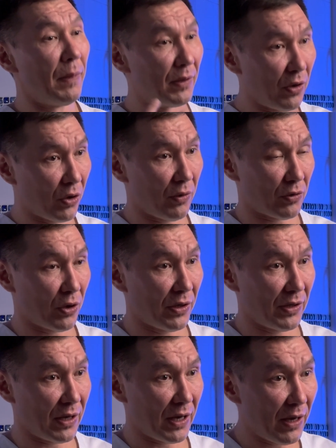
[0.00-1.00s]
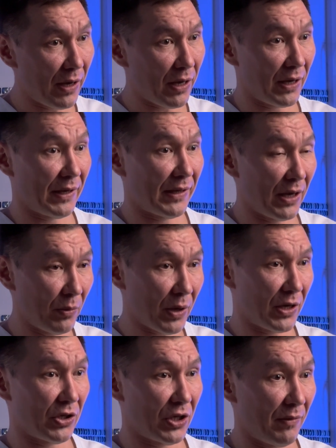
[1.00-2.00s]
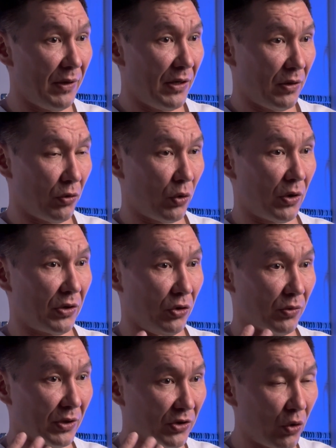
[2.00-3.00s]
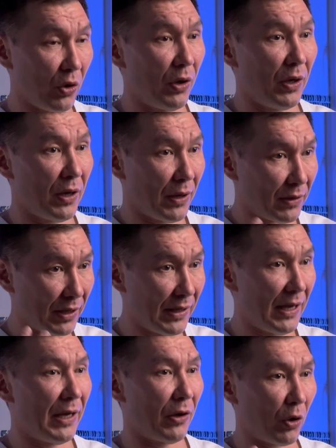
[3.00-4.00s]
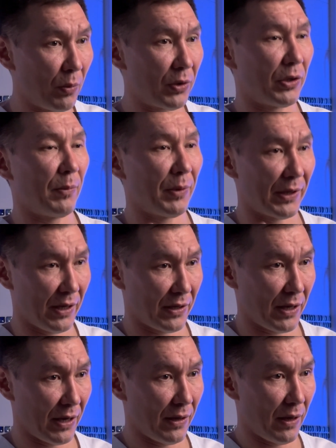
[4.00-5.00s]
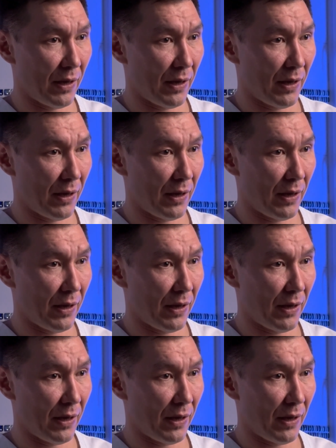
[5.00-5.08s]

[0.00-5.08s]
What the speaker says: So the first thing we achieve is, of course, to restore the teeth almost immediately.